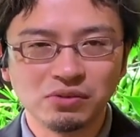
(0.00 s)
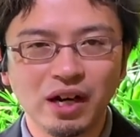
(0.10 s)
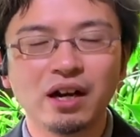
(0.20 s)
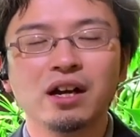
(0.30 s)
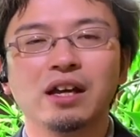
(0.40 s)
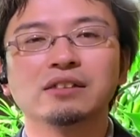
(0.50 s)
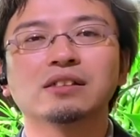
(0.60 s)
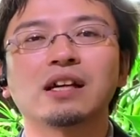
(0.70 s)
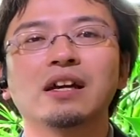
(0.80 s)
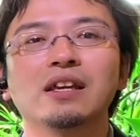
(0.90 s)
It is
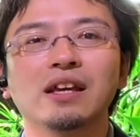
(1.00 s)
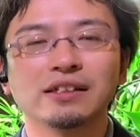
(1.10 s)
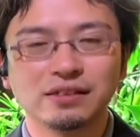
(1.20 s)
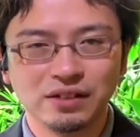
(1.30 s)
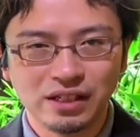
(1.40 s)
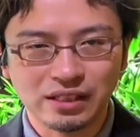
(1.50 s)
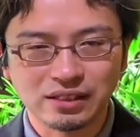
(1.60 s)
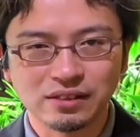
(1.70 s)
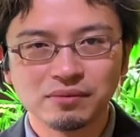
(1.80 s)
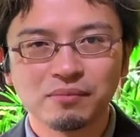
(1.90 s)
much less time
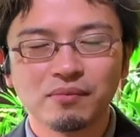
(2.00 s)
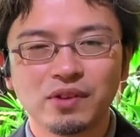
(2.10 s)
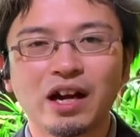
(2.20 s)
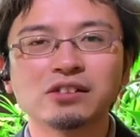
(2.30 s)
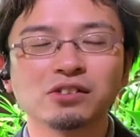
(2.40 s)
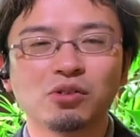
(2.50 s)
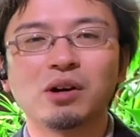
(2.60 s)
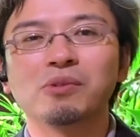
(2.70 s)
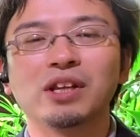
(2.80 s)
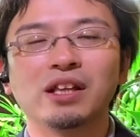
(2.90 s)
consuming and
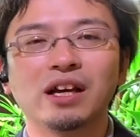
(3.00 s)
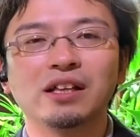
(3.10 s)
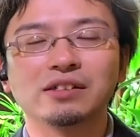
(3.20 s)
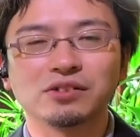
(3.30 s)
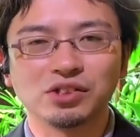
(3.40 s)
much easier